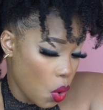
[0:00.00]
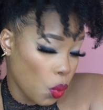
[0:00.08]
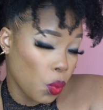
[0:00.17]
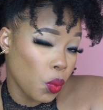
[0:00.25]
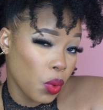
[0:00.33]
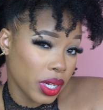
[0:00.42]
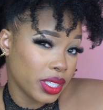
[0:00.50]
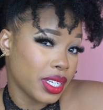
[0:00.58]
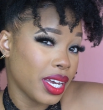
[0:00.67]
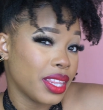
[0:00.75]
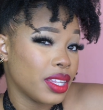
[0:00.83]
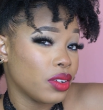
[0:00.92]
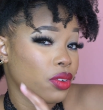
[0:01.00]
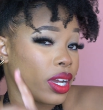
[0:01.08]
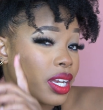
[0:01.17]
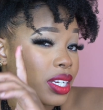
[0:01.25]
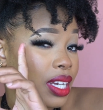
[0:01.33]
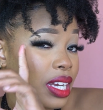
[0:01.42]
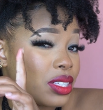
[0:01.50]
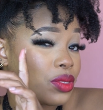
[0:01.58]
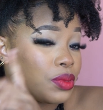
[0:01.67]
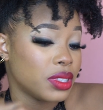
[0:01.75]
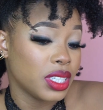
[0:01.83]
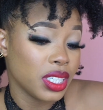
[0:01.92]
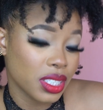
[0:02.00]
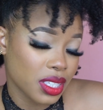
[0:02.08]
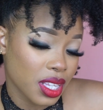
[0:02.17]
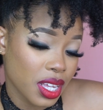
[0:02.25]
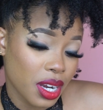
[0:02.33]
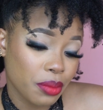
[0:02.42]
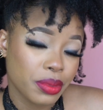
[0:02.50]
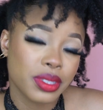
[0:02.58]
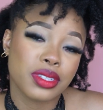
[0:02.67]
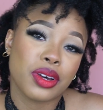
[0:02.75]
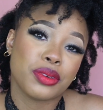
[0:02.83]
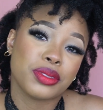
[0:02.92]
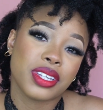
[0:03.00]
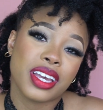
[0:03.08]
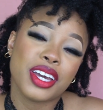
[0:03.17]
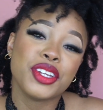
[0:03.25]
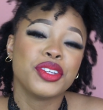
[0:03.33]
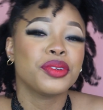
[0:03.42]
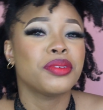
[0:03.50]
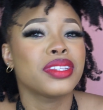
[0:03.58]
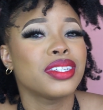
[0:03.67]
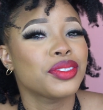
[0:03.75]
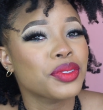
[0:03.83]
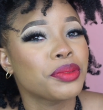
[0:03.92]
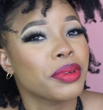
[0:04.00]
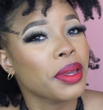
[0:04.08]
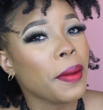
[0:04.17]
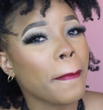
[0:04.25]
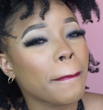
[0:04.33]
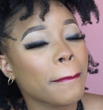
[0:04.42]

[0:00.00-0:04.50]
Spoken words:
what can they recognize with the glitter that I put out here, and you know what they told me?